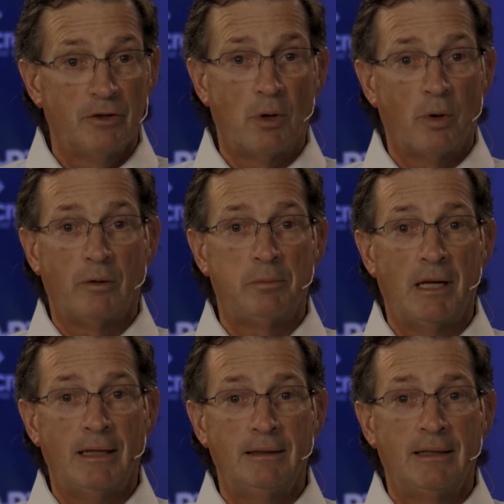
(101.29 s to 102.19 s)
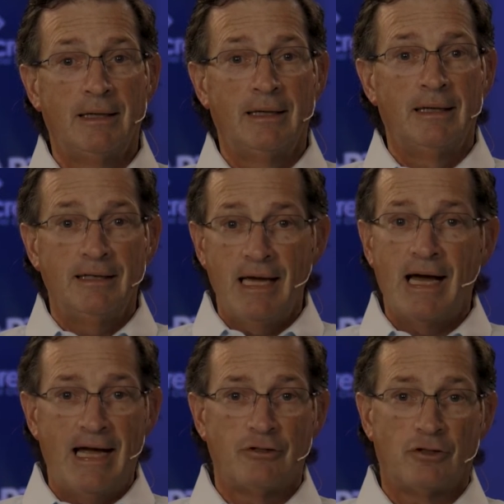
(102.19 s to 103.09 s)
the boy replied.
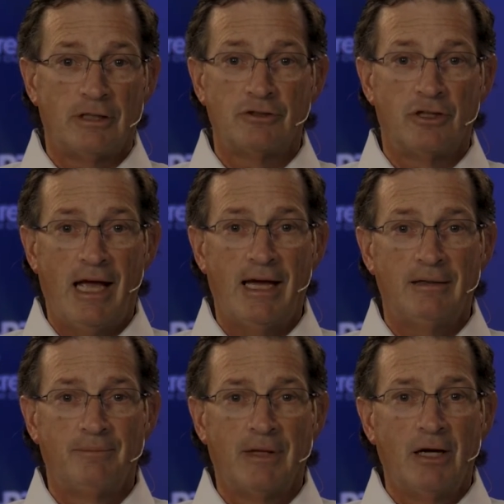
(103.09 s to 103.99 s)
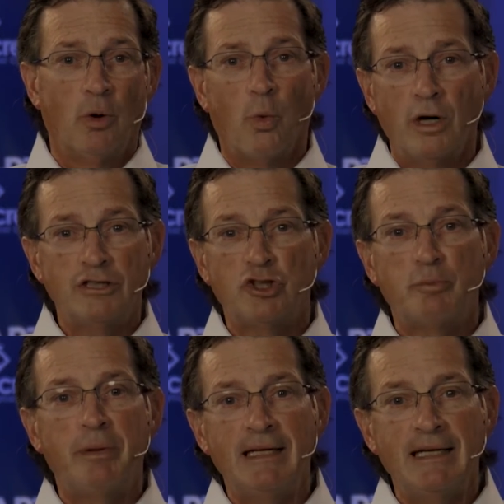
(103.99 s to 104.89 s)
"Yeah," answered his dad. "One
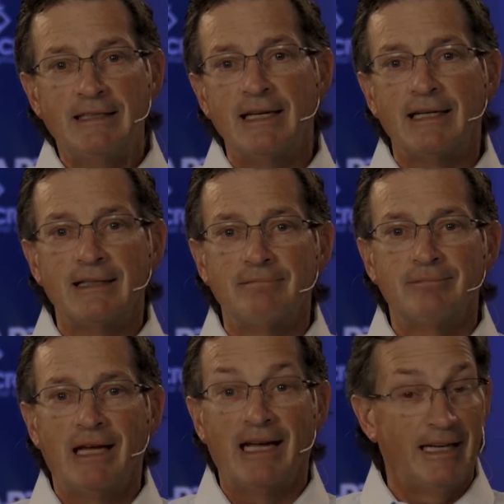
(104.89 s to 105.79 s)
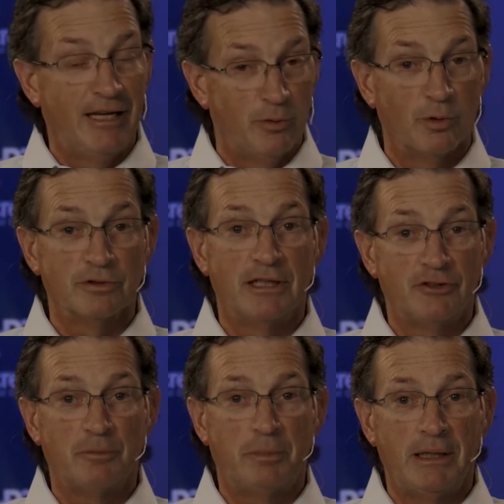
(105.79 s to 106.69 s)
speeding ticket and it will
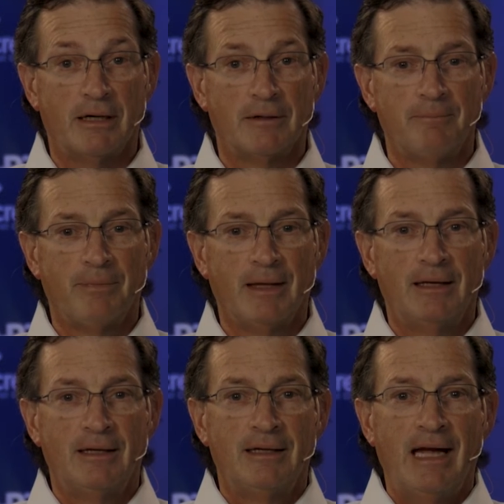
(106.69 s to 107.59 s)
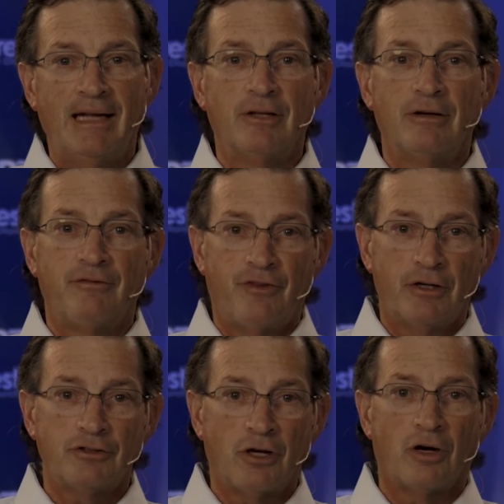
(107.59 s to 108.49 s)
disappear." And the
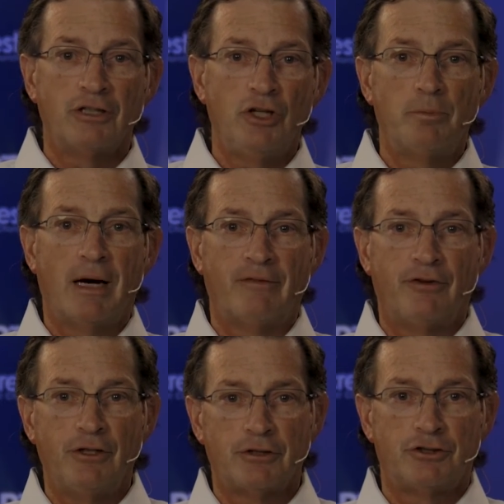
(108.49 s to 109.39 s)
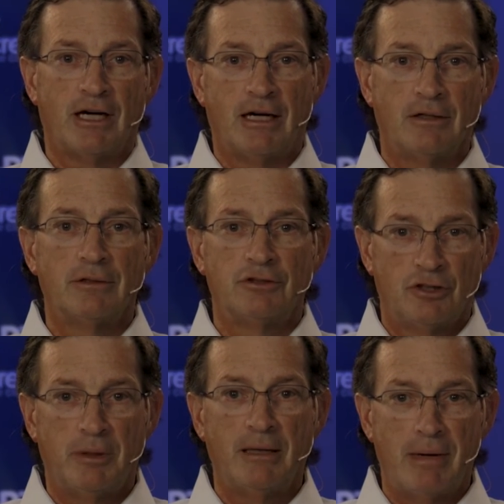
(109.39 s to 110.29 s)
first car you buy for your child
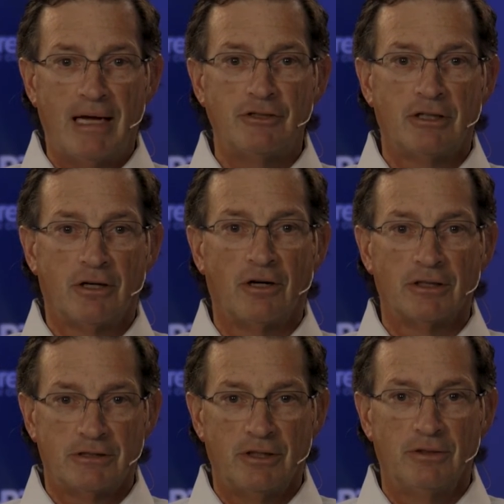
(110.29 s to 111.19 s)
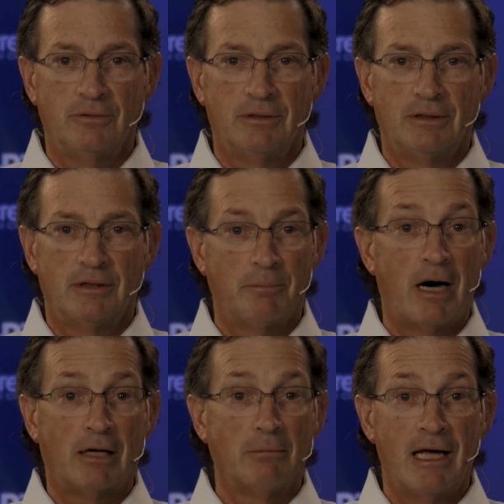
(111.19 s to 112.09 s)
should be a magic car, too. The
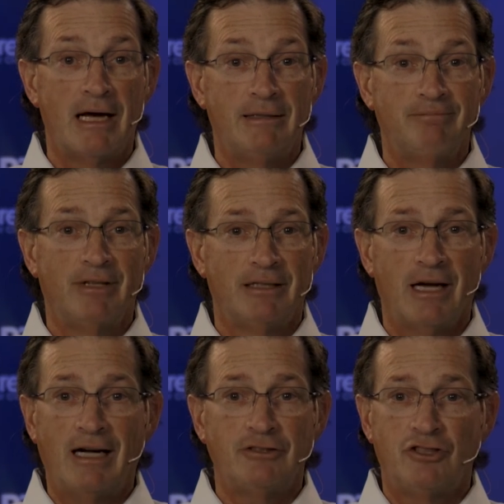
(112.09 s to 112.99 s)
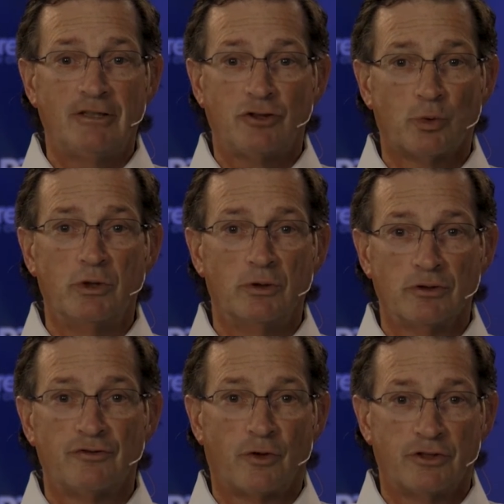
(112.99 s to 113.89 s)
bottom line, God sets the
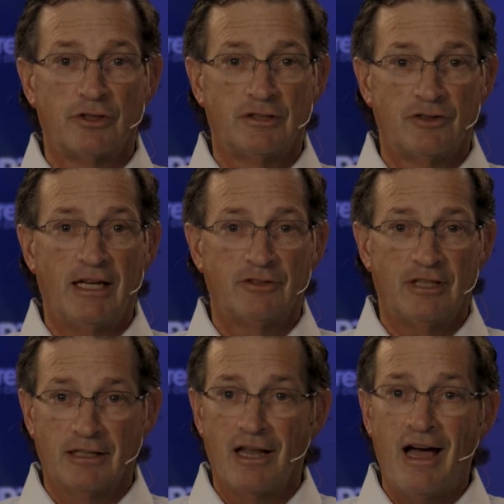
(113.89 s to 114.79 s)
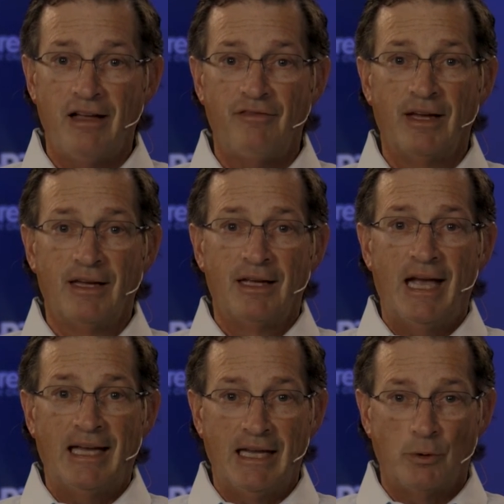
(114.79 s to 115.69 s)
rules for success in life,
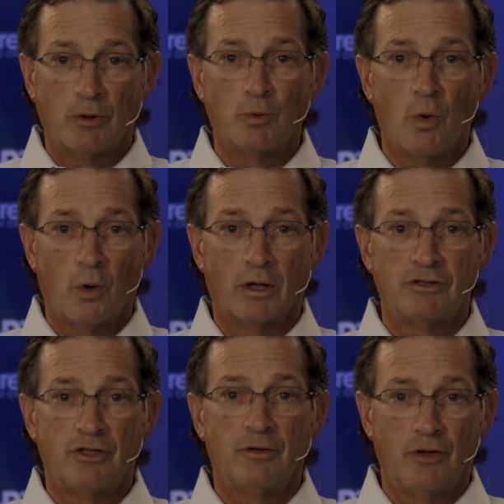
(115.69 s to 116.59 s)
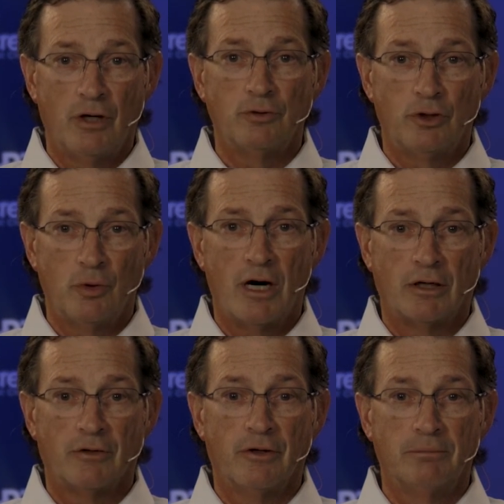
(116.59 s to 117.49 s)
and He rewards those who
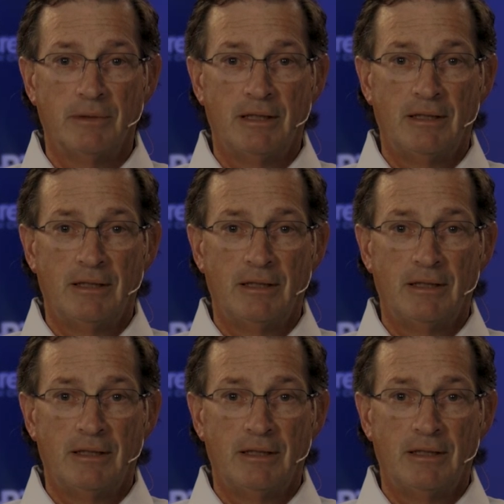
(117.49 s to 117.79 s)
honor them.